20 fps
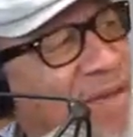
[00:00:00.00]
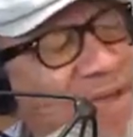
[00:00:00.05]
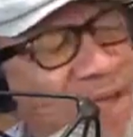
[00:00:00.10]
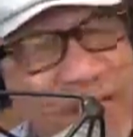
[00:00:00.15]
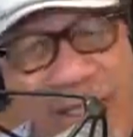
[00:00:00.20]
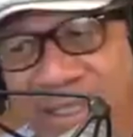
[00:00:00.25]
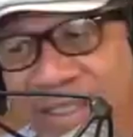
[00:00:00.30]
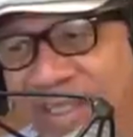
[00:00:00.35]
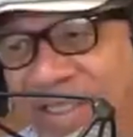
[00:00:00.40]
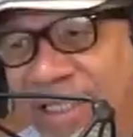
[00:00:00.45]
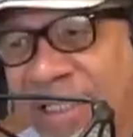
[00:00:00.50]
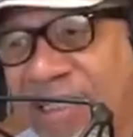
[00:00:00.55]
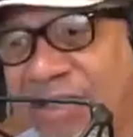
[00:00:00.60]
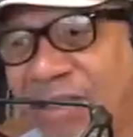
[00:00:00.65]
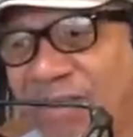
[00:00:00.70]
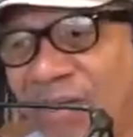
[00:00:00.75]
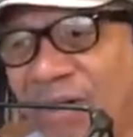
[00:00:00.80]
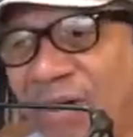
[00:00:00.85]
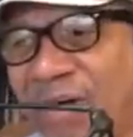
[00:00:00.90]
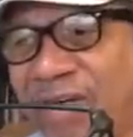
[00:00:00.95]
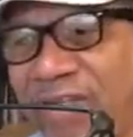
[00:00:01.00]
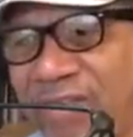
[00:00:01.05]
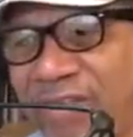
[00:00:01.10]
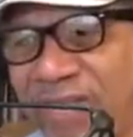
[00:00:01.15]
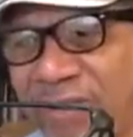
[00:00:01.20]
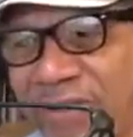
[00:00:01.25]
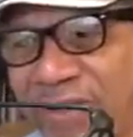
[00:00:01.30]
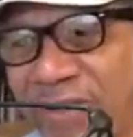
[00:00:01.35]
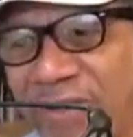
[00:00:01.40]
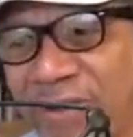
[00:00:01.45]
Under any of the
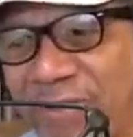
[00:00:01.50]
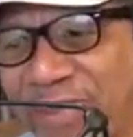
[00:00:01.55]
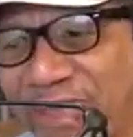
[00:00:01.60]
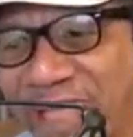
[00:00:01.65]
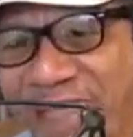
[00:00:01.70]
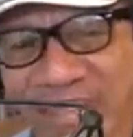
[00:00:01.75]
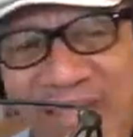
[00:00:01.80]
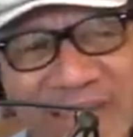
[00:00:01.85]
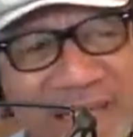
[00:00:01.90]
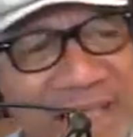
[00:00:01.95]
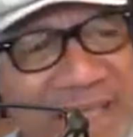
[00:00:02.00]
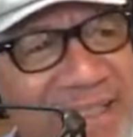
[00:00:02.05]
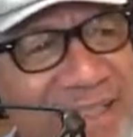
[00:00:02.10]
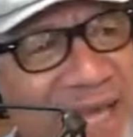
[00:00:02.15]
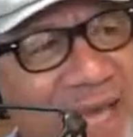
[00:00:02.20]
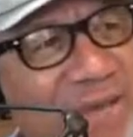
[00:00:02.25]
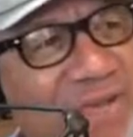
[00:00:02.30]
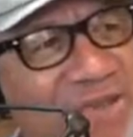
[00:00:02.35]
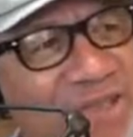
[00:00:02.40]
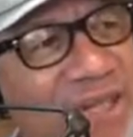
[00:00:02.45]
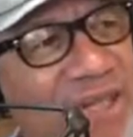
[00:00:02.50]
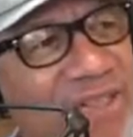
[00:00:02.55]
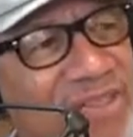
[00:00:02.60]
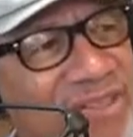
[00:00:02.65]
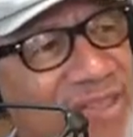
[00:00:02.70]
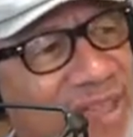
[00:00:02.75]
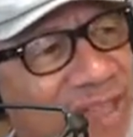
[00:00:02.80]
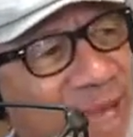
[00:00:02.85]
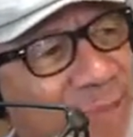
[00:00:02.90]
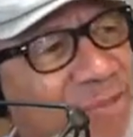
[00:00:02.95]
ordinary circumstances, had Donald John
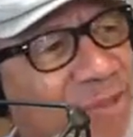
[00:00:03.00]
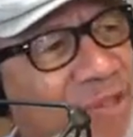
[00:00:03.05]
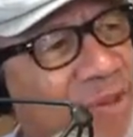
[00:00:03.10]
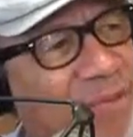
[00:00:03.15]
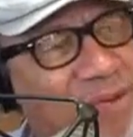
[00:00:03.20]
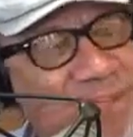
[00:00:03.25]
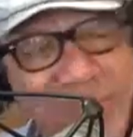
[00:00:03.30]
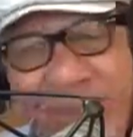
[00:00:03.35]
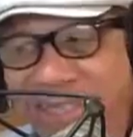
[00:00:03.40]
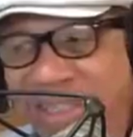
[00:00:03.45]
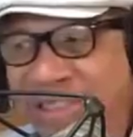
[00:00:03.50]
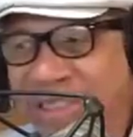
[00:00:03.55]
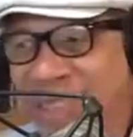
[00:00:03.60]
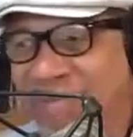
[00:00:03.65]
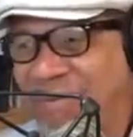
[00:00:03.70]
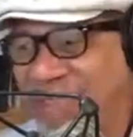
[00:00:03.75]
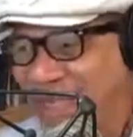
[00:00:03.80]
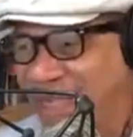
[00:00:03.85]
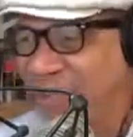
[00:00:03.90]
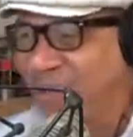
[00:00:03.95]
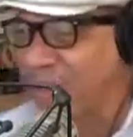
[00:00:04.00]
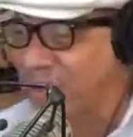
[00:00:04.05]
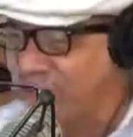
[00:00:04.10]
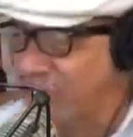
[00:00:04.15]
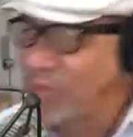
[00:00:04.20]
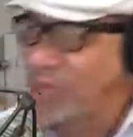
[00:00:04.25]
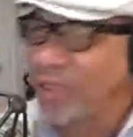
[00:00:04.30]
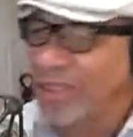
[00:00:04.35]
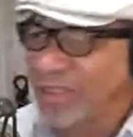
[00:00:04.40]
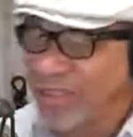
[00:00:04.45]
said absolutely positively nothing, you
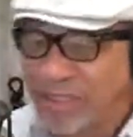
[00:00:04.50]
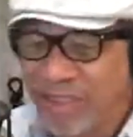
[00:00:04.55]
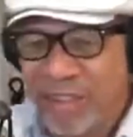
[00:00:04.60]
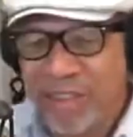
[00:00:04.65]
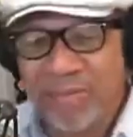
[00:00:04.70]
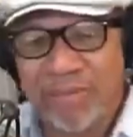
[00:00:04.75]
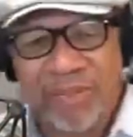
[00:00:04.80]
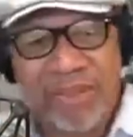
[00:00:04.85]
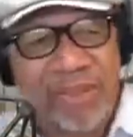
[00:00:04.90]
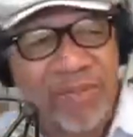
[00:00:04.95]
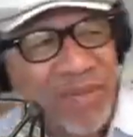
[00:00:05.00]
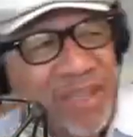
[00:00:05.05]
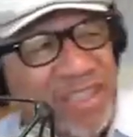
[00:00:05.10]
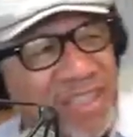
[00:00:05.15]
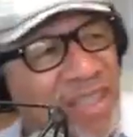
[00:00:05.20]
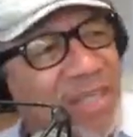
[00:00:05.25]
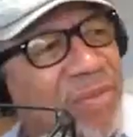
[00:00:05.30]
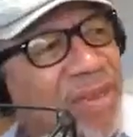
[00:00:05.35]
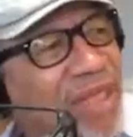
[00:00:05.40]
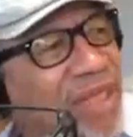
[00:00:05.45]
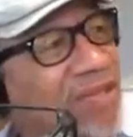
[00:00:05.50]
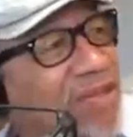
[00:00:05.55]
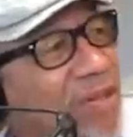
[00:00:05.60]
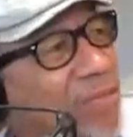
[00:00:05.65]
would have still been eating your